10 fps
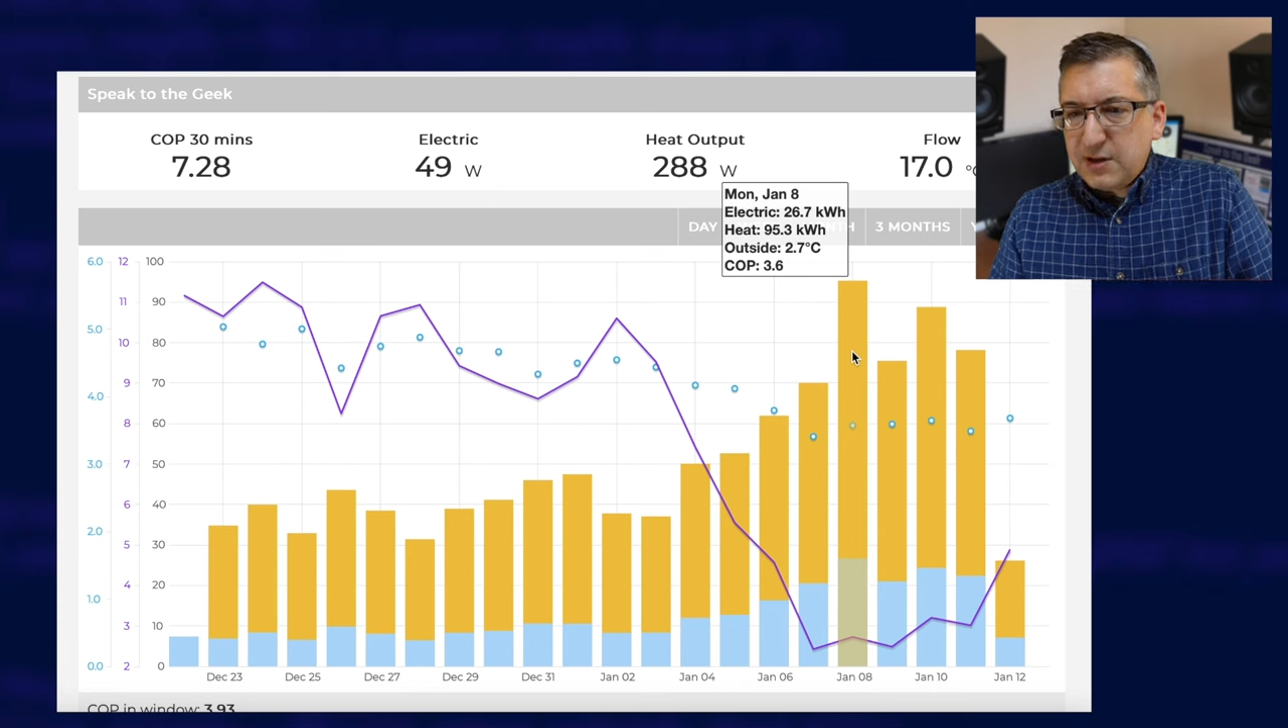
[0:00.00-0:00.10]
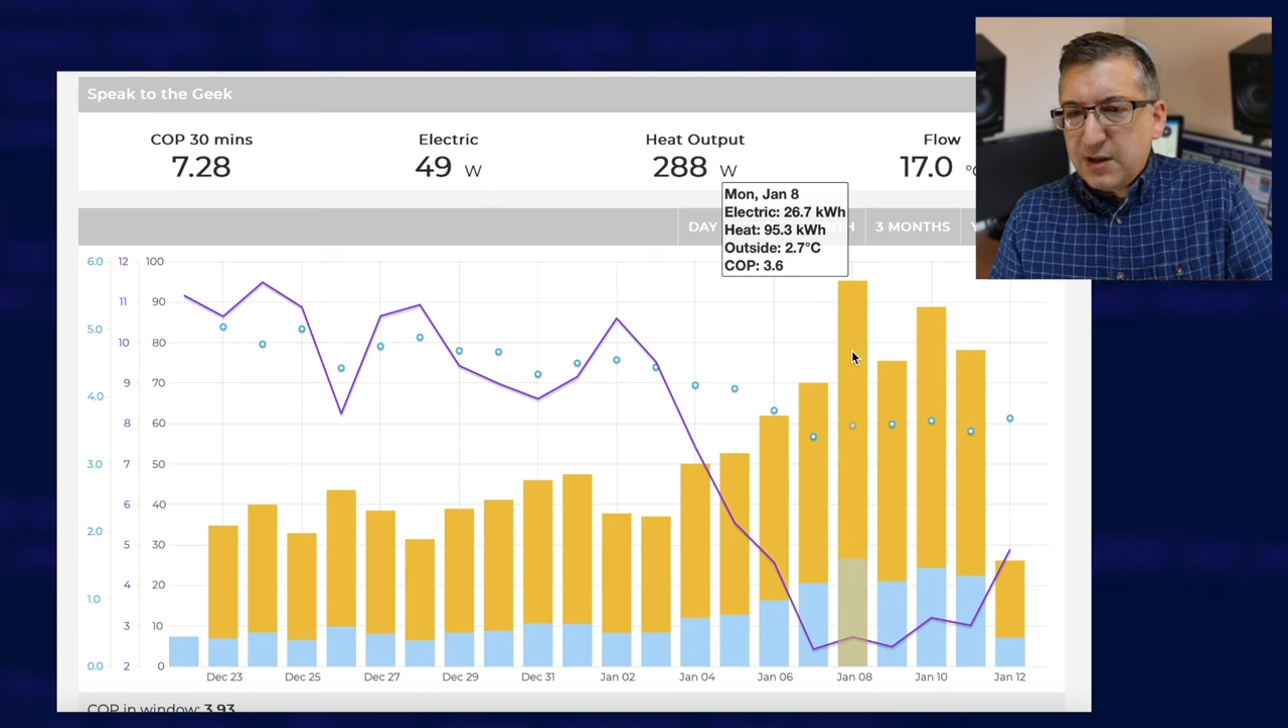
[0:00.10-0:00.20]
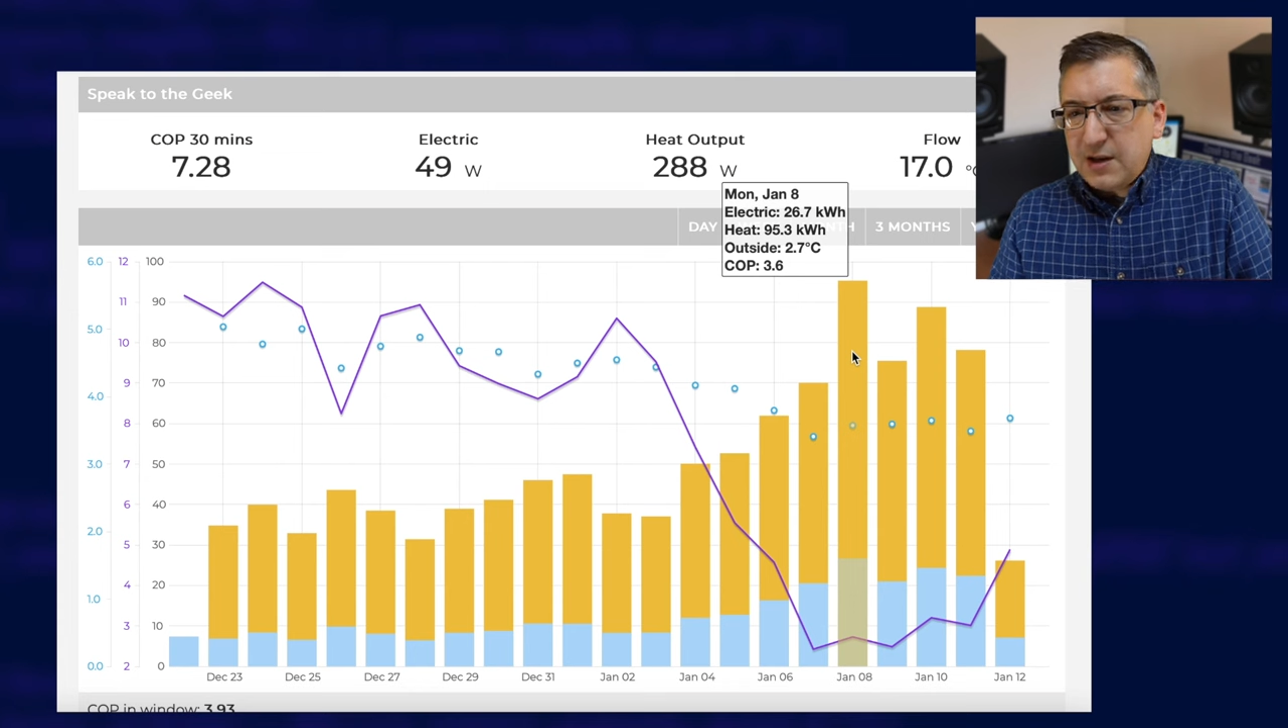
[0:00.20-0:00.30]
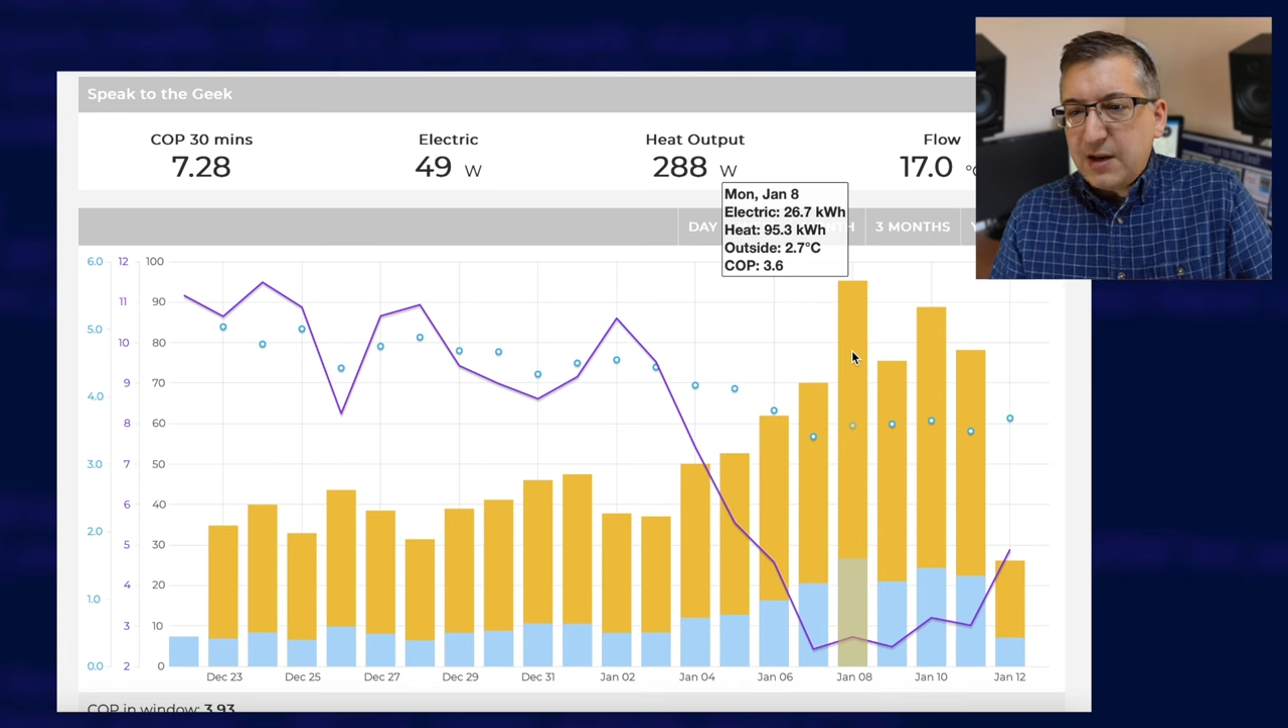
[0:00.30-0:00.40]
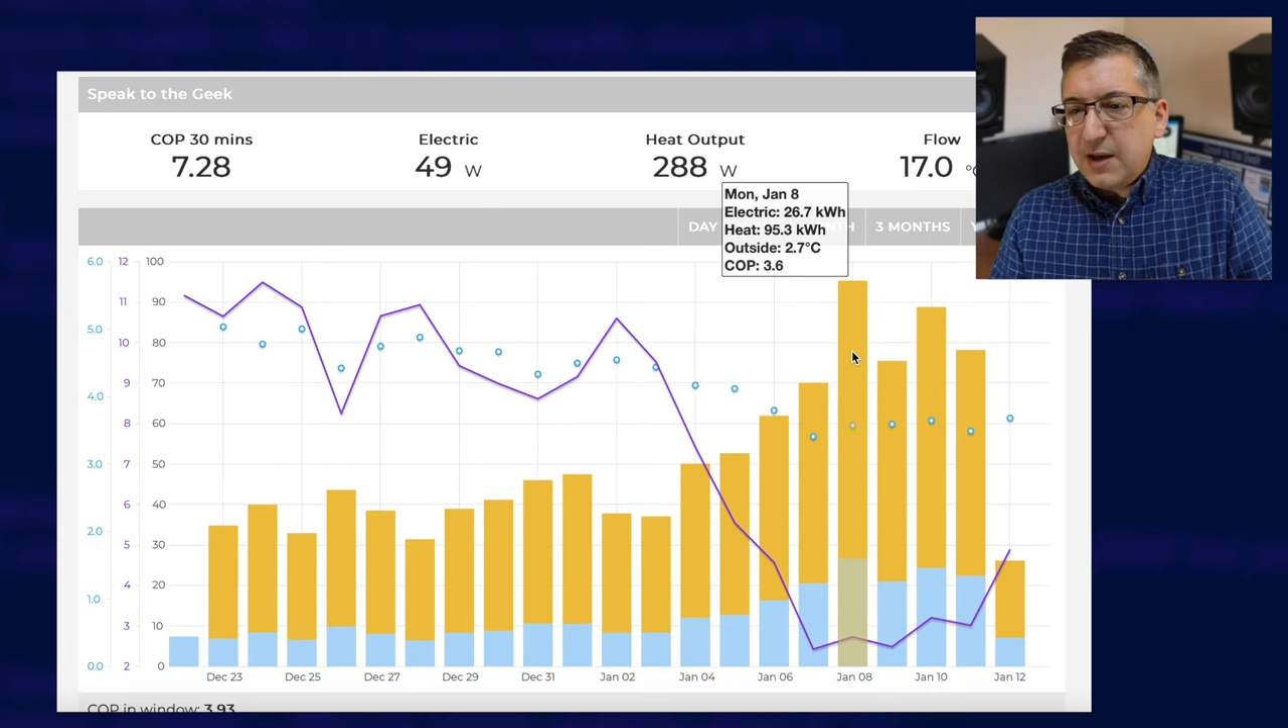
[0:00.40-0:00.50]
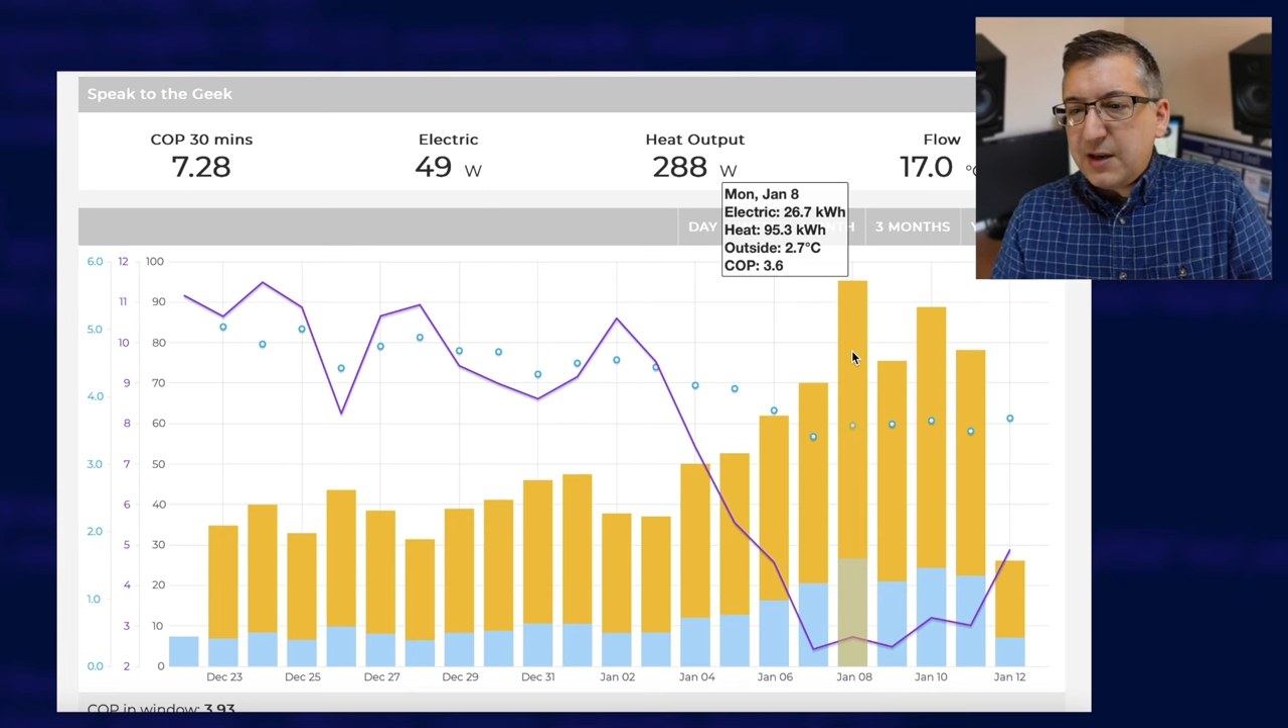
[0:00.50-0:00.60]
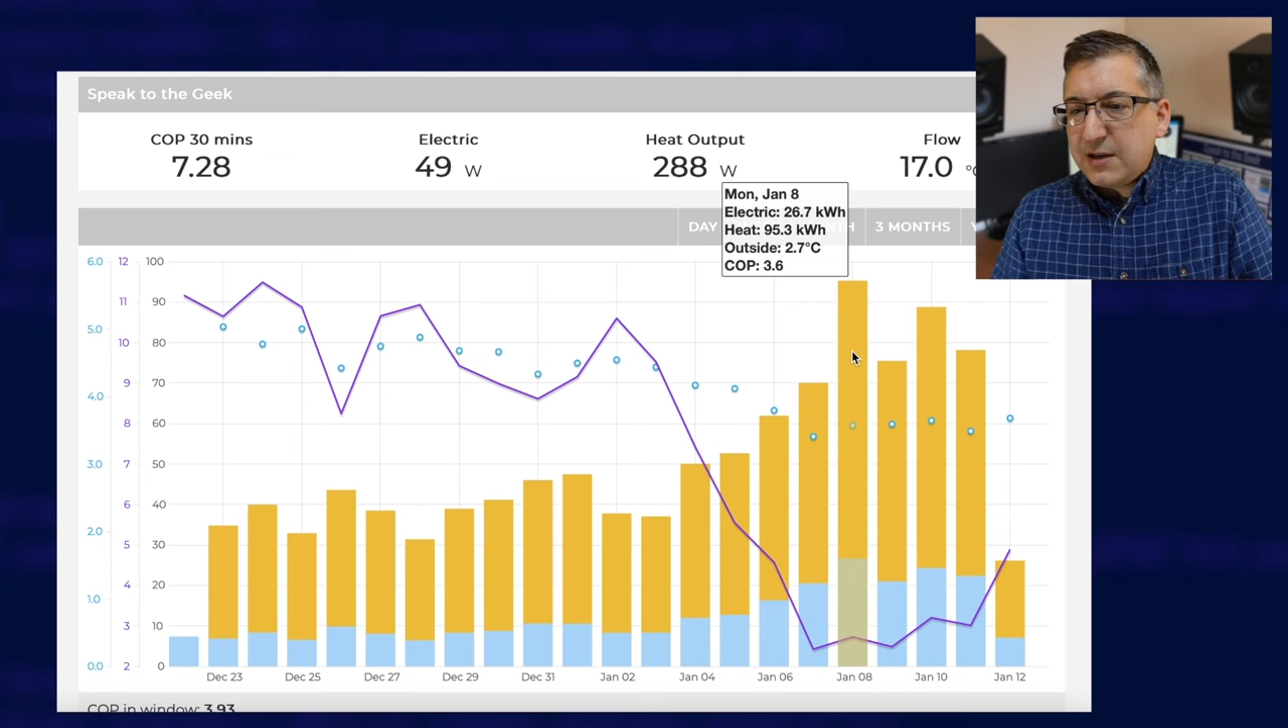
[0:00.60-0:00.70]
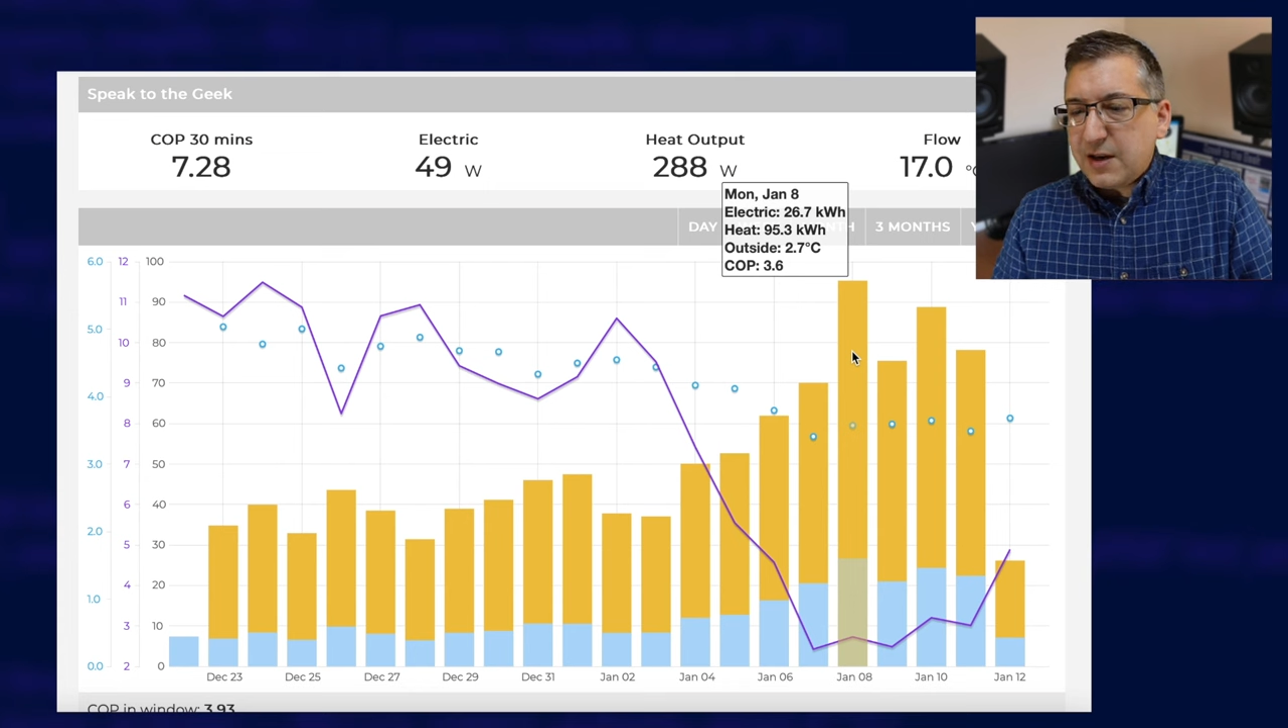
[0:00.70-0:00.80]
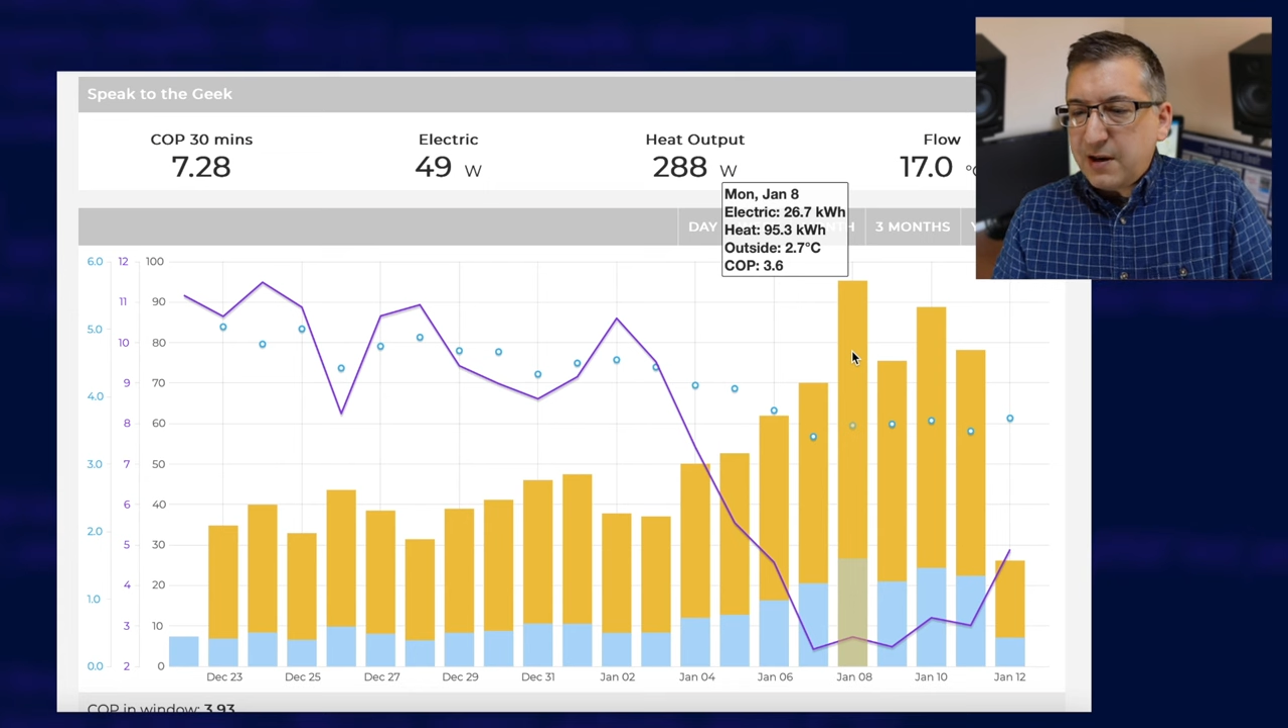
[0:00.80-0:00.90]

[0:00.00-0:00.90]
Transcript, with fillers: the heat